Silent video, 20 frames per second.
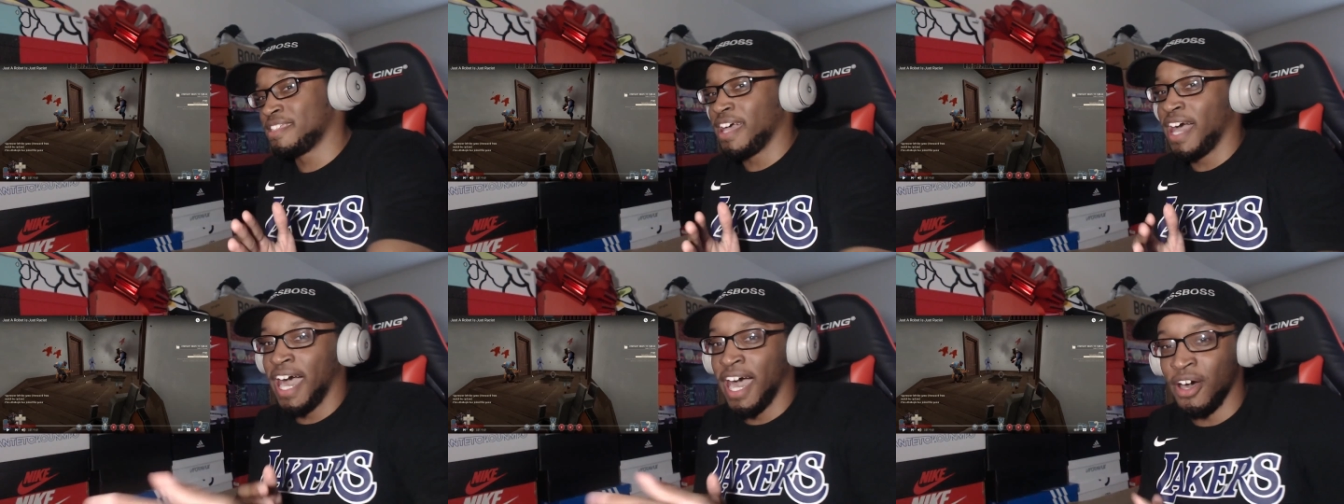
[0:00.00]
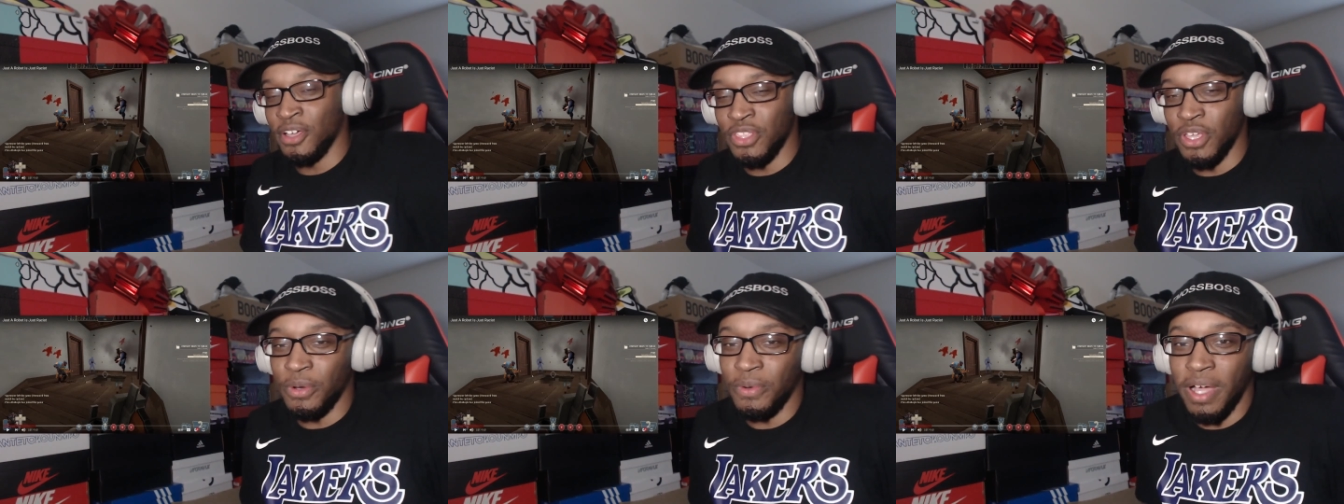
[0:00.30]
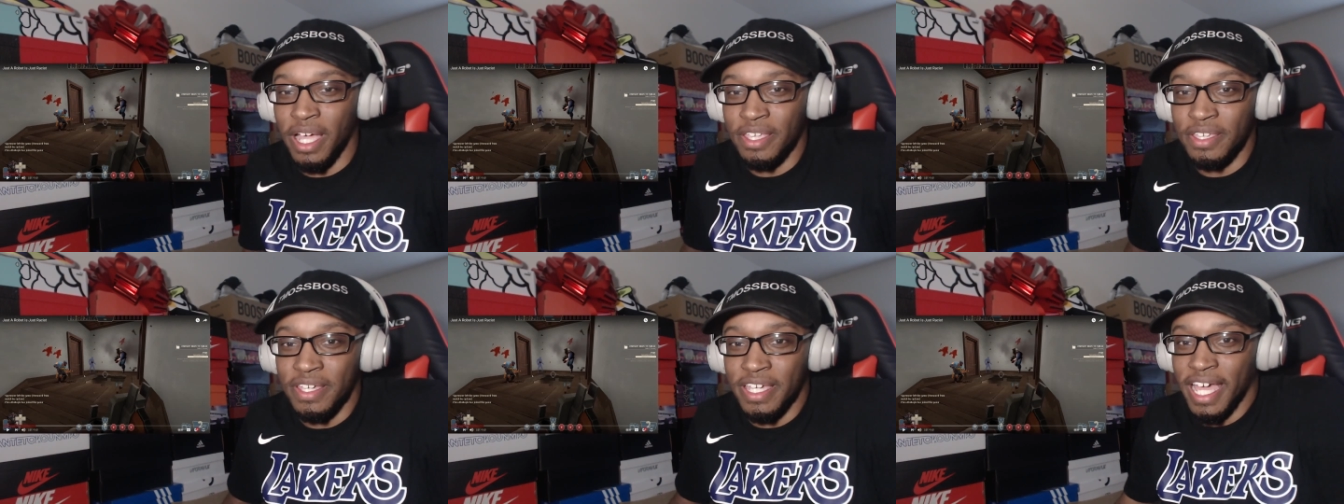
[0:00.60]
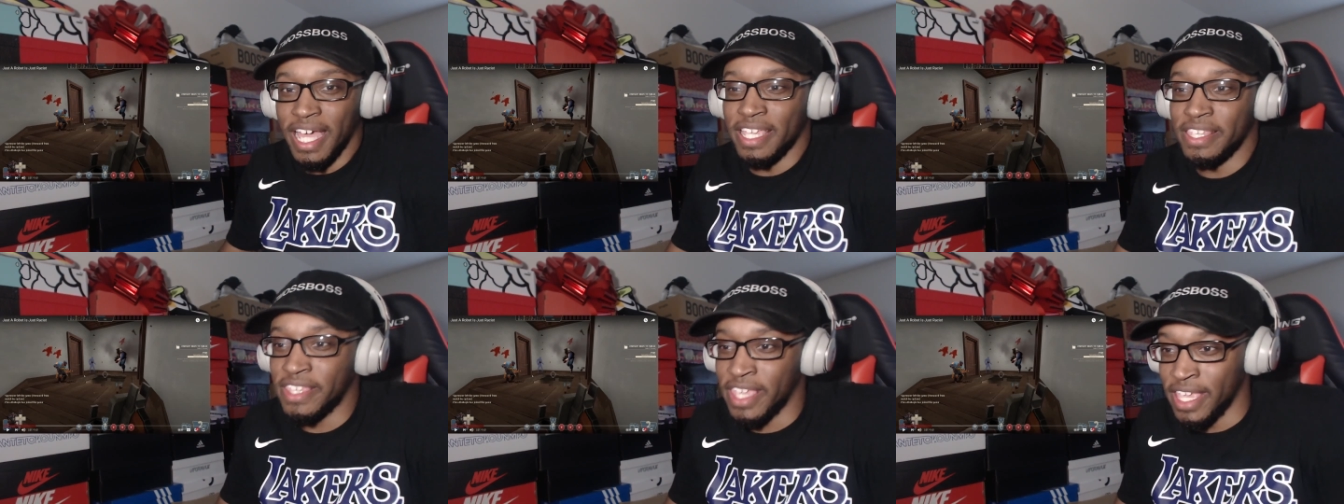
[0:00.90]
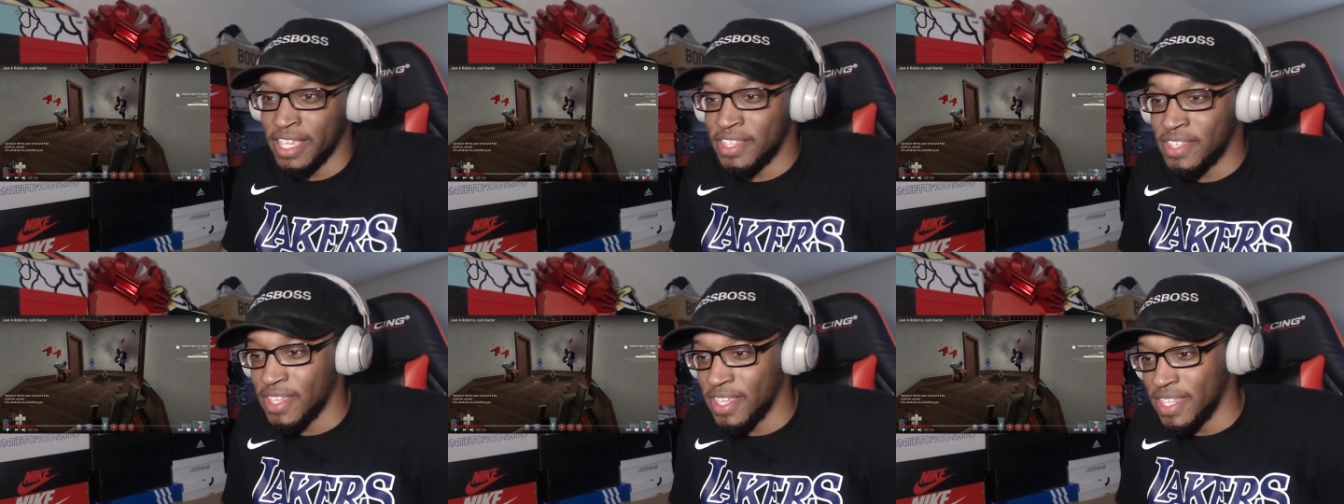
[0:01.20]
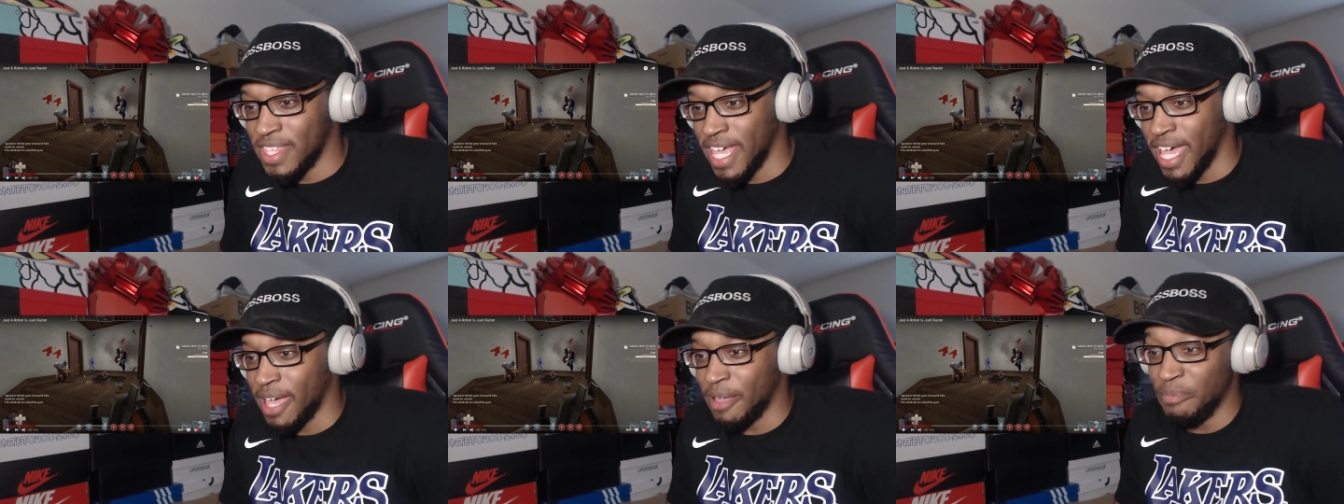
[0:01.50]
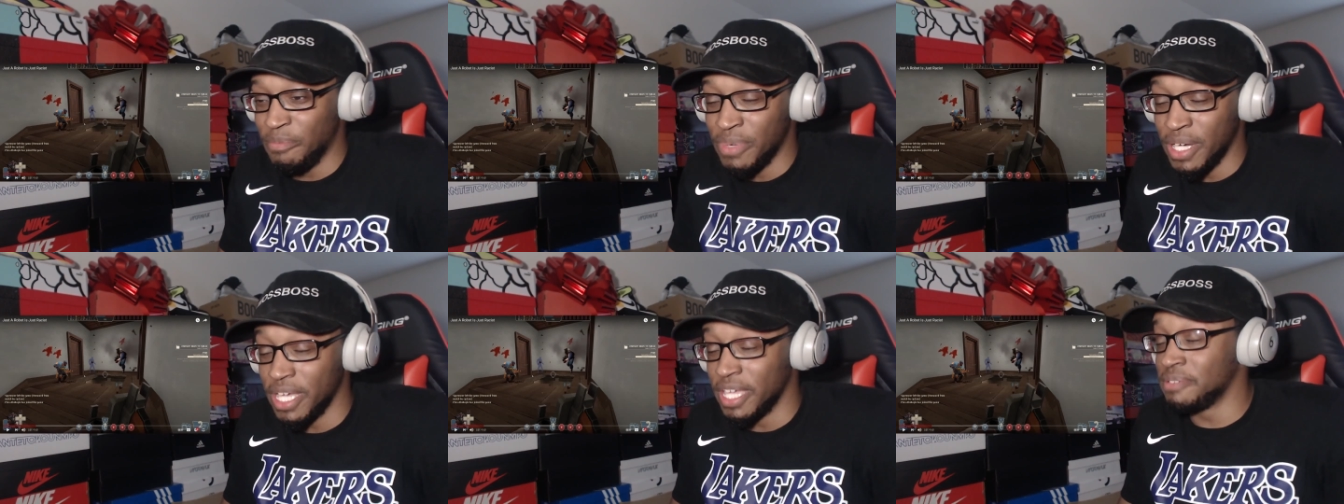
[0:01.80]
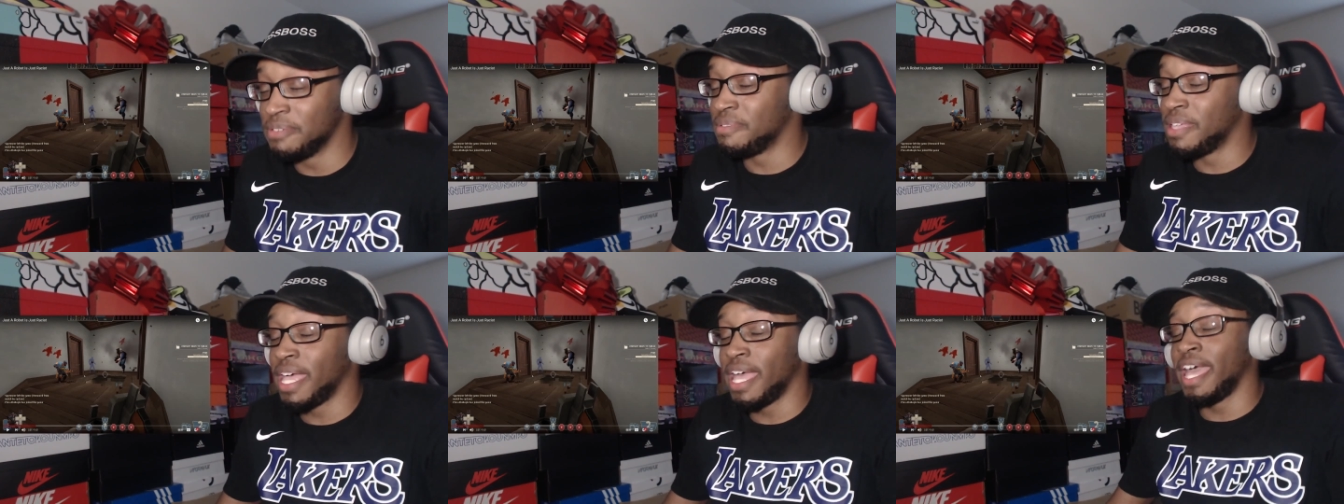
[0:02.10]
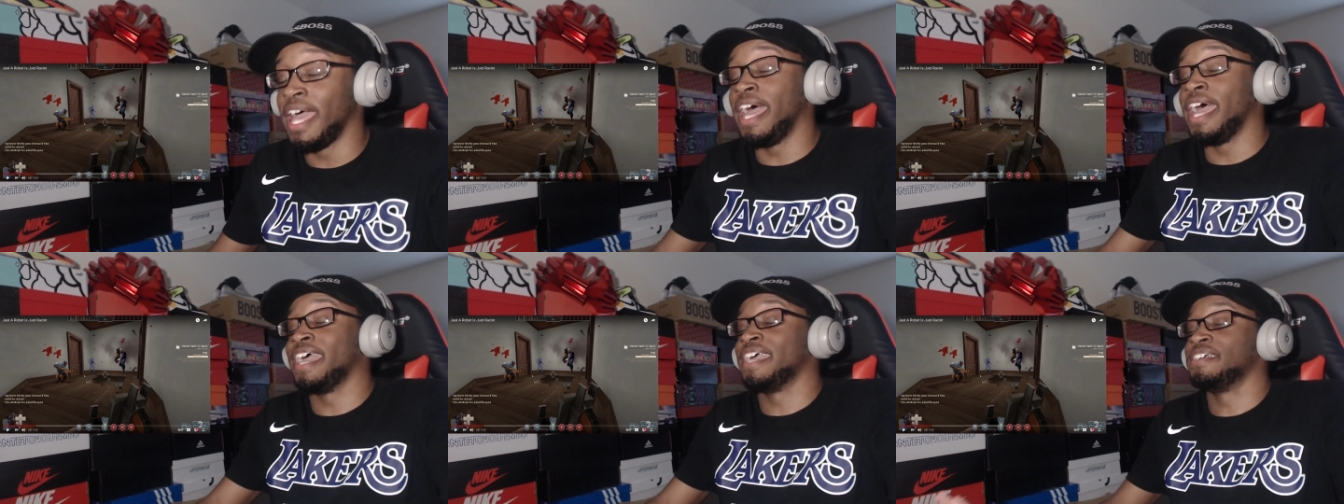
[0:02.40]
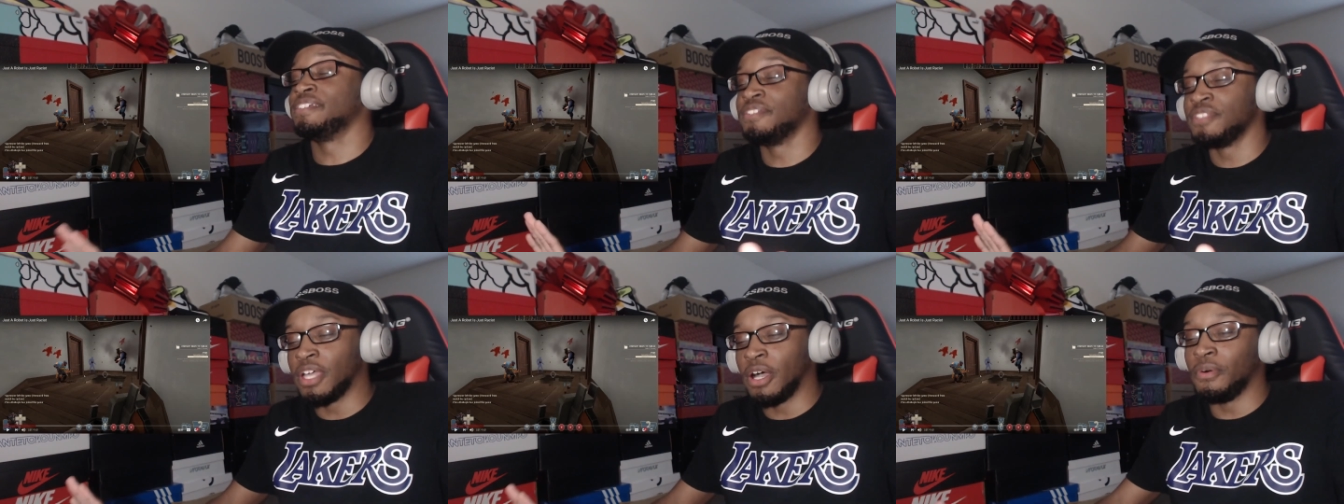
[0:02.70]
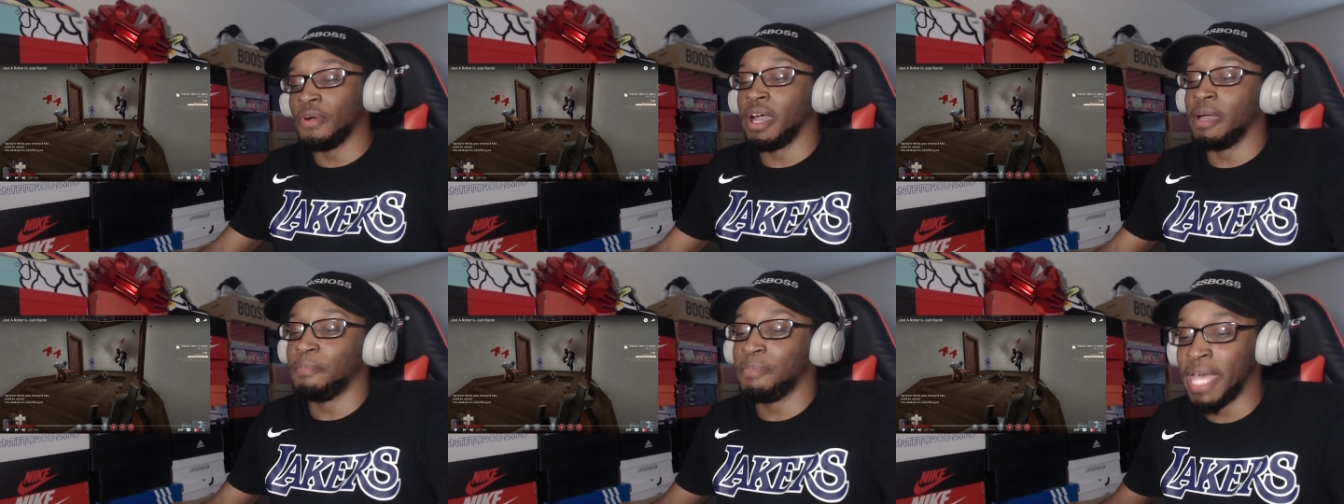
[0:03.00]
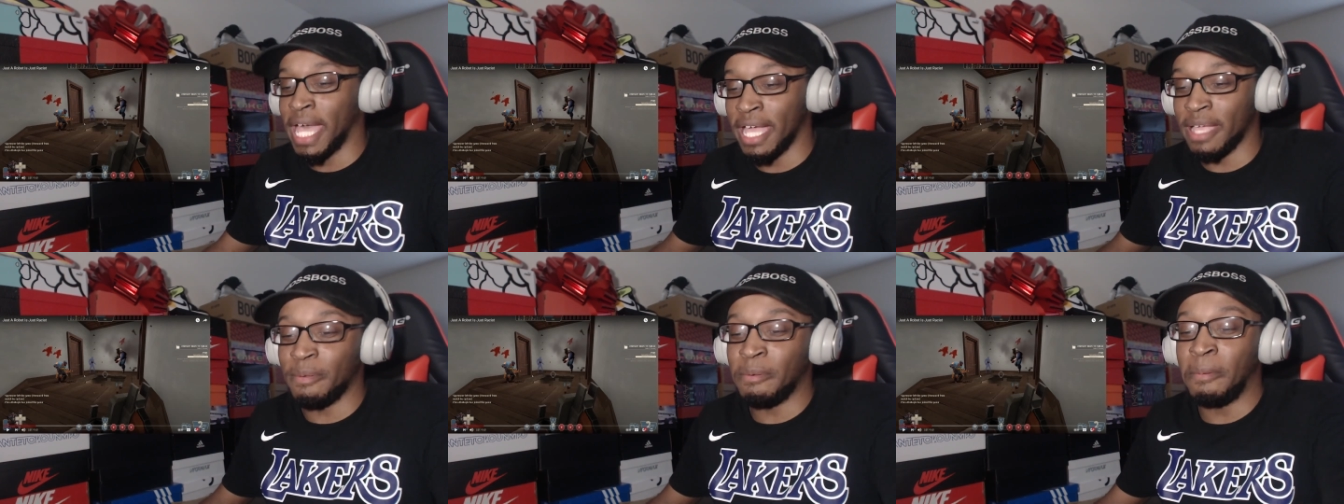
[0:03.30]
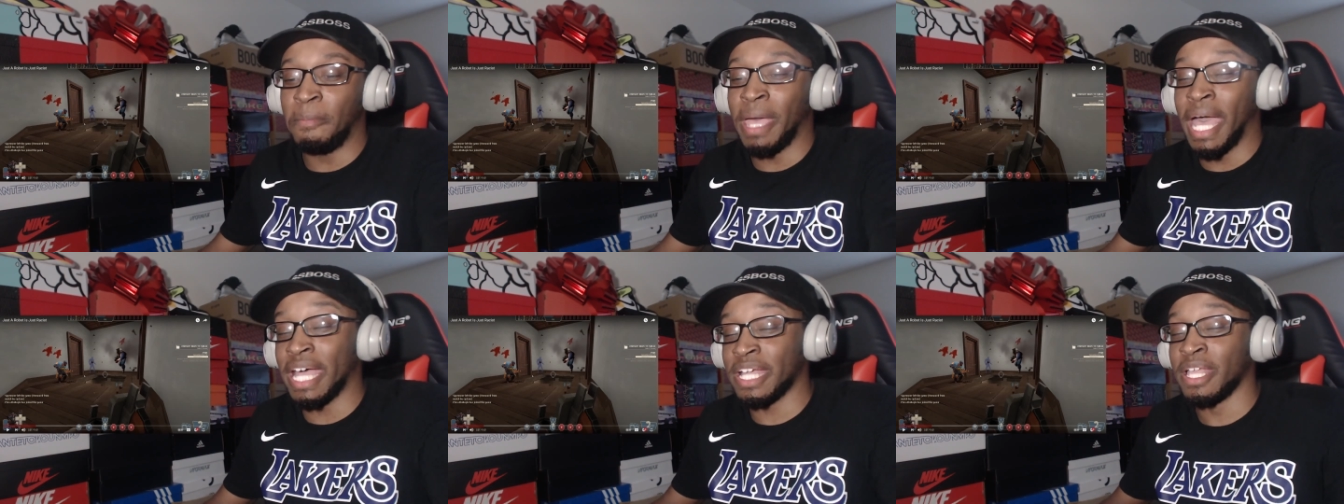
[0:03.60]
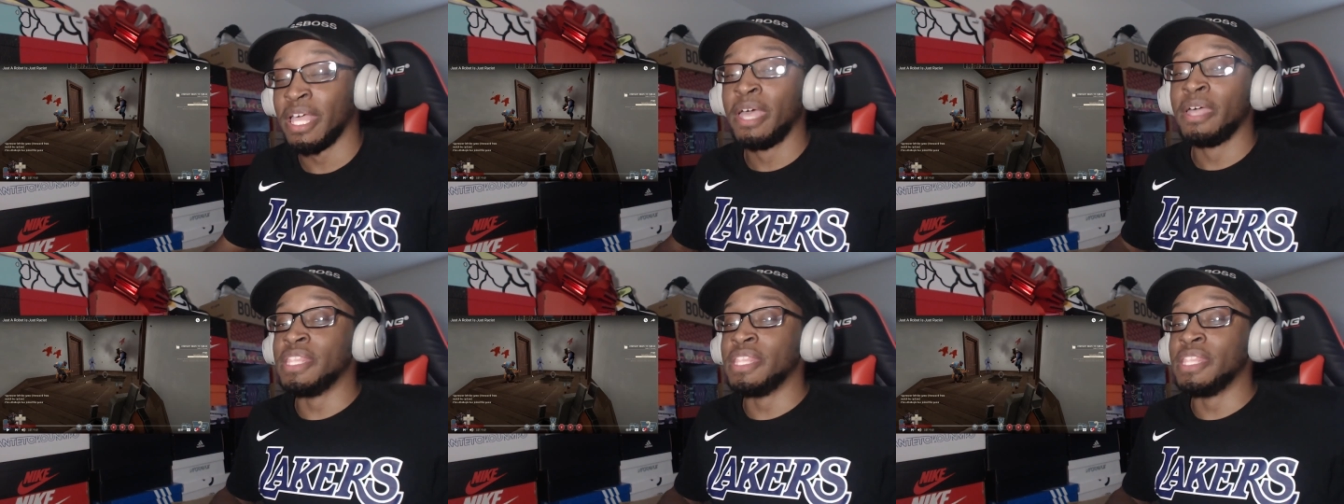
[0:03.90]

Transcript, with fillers: I don't know why you guys can't see that, but hey, you know what? Back, back.